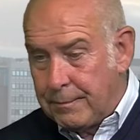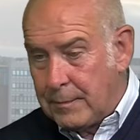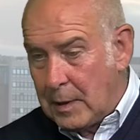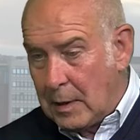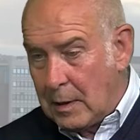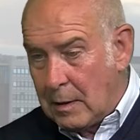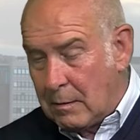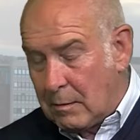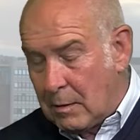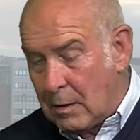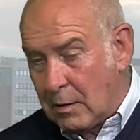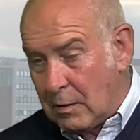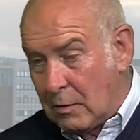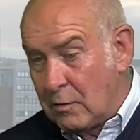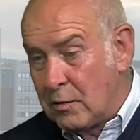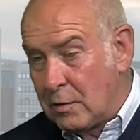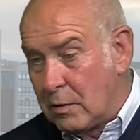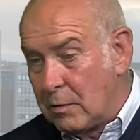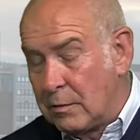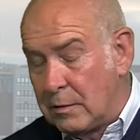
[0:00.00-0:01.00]
a
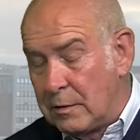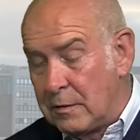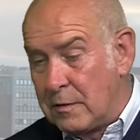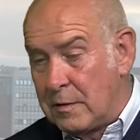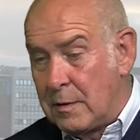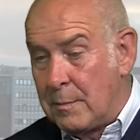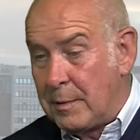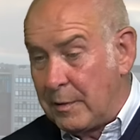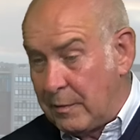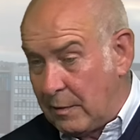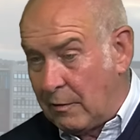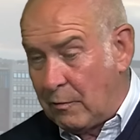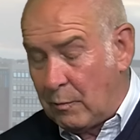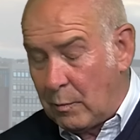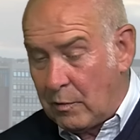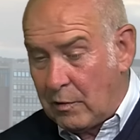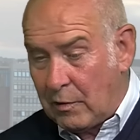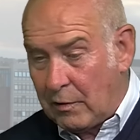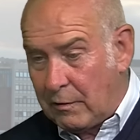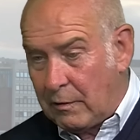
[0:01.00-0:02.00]
consultancy business,
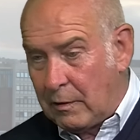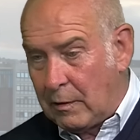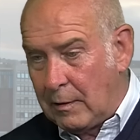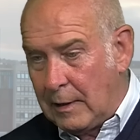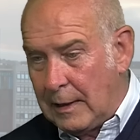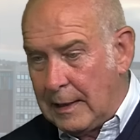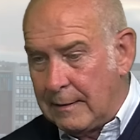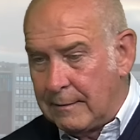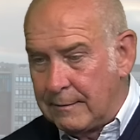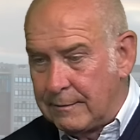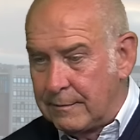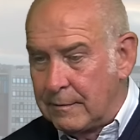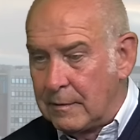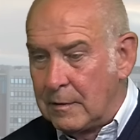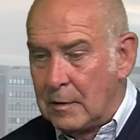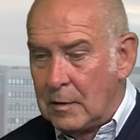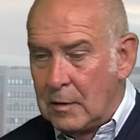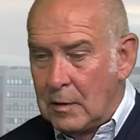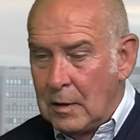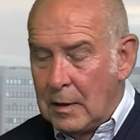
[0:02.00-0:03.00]
which I still have,
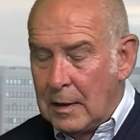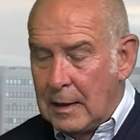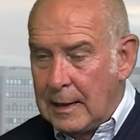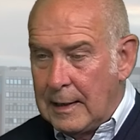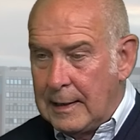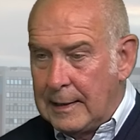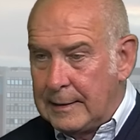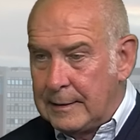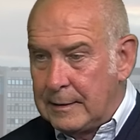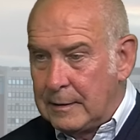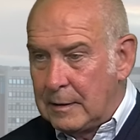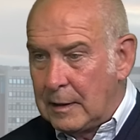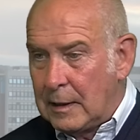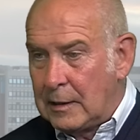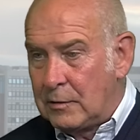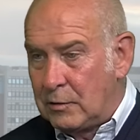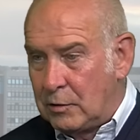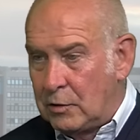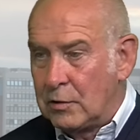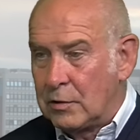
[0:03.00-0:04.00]
and I
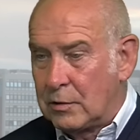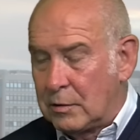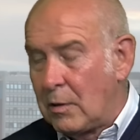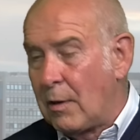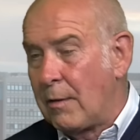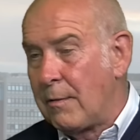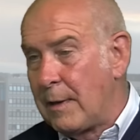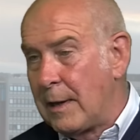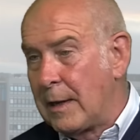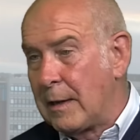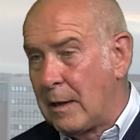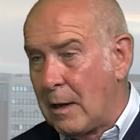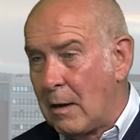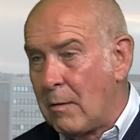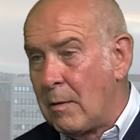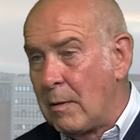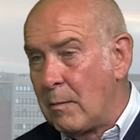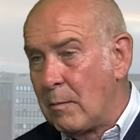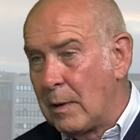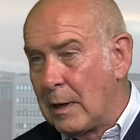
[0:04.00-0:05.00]
just got that
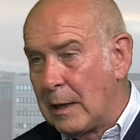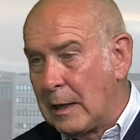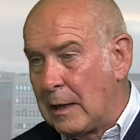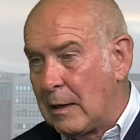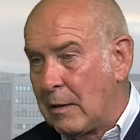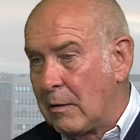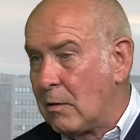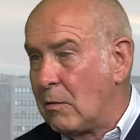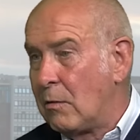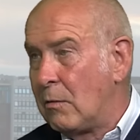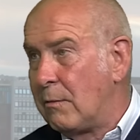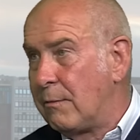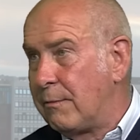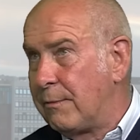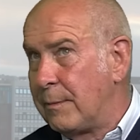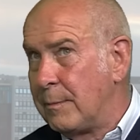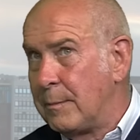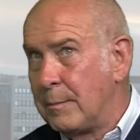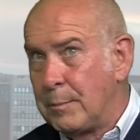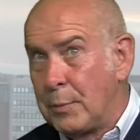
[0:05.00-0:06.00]
going when I get a call
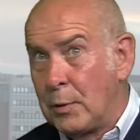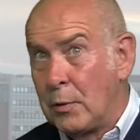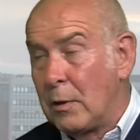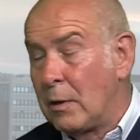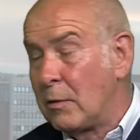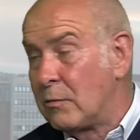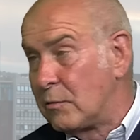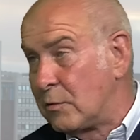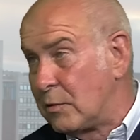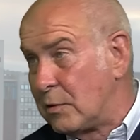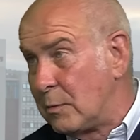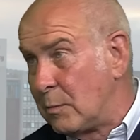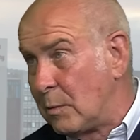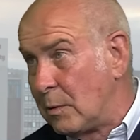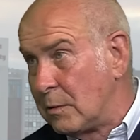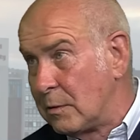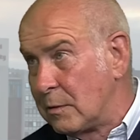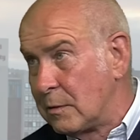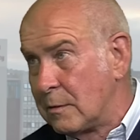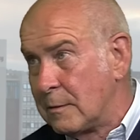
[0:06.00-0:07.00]
from Paul Aldridge, it
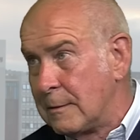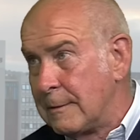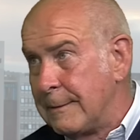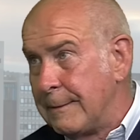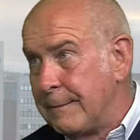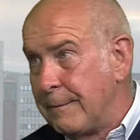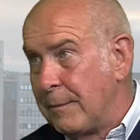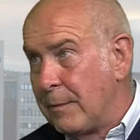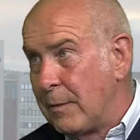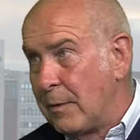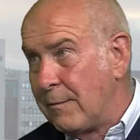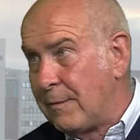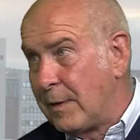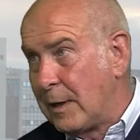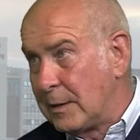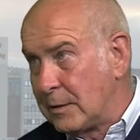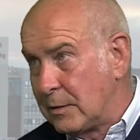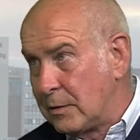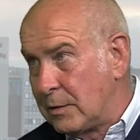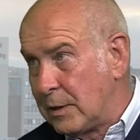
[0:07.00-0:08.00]
was, the
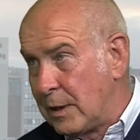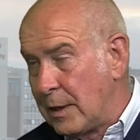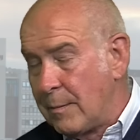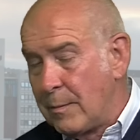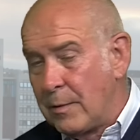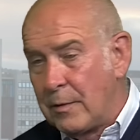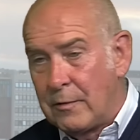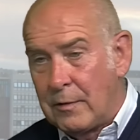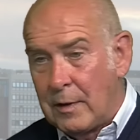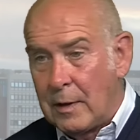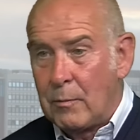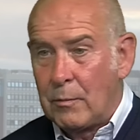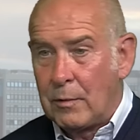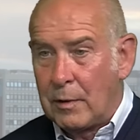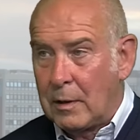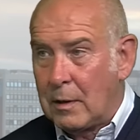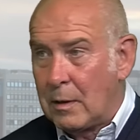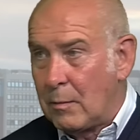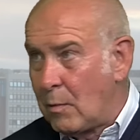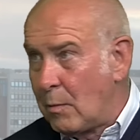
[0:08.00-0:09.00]
vice chairman, saying would I
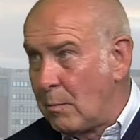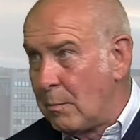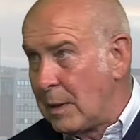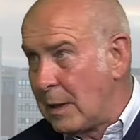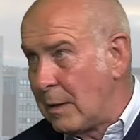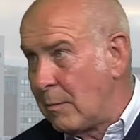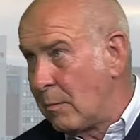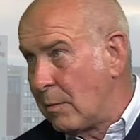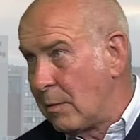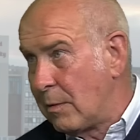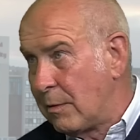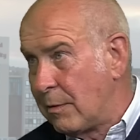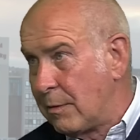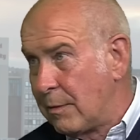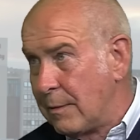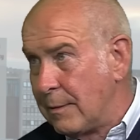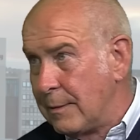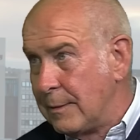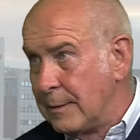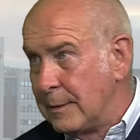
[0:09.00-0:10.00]
come and meet with
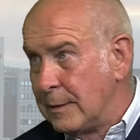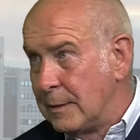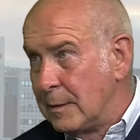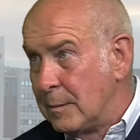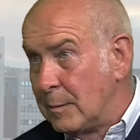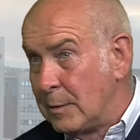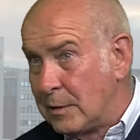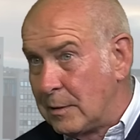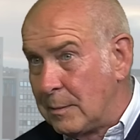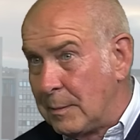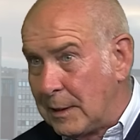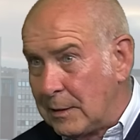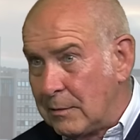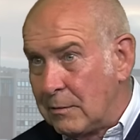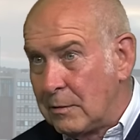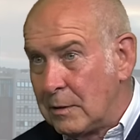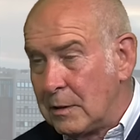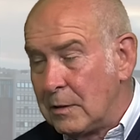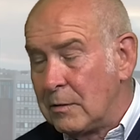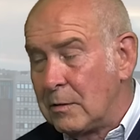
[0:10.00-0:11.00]
Mr.
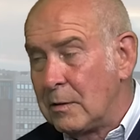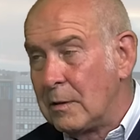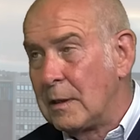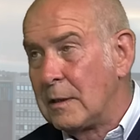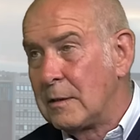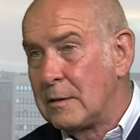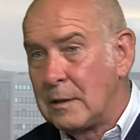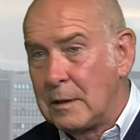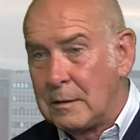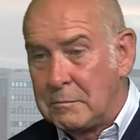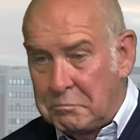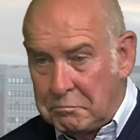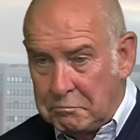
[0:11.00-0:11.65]
Mandaric, and I said,